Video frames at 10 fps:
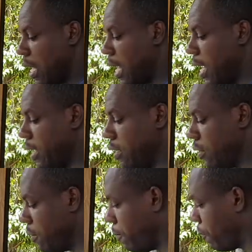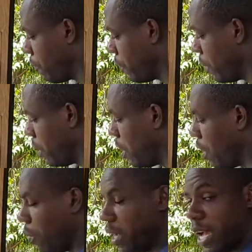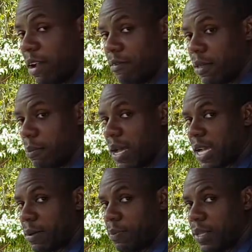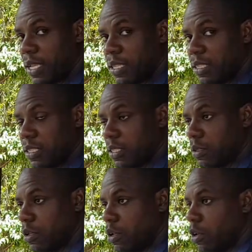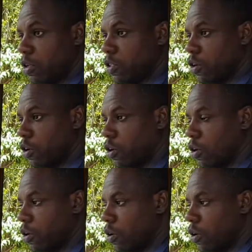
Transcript: and we have the back piece. So